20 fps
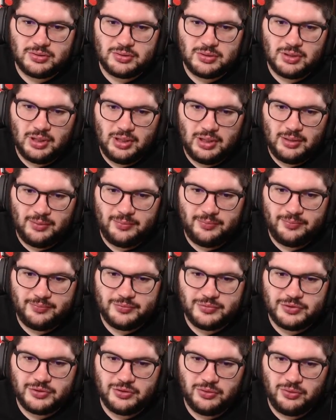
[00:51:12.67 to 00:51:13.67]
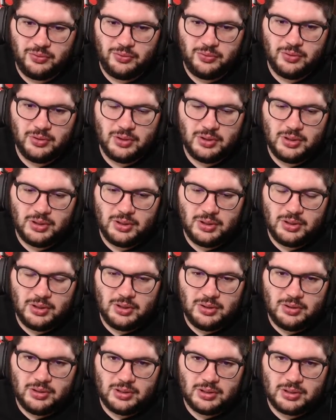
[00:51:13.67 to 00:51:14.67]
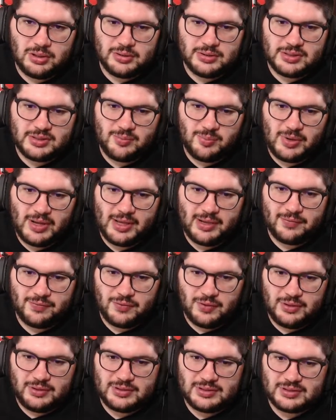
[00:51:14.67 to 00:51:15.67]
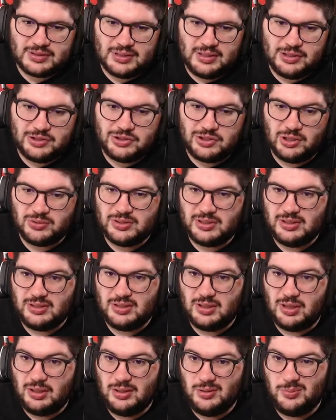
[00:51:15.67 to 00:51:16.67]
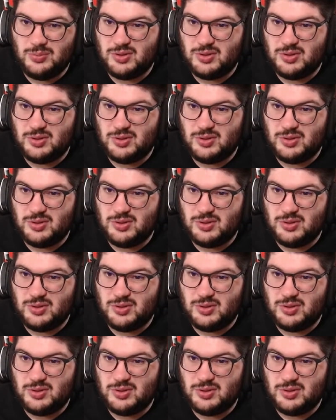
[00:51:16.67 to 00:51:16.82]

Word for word: um, two, because he's a blank at 36, and then he's Chelsea and Tottenham,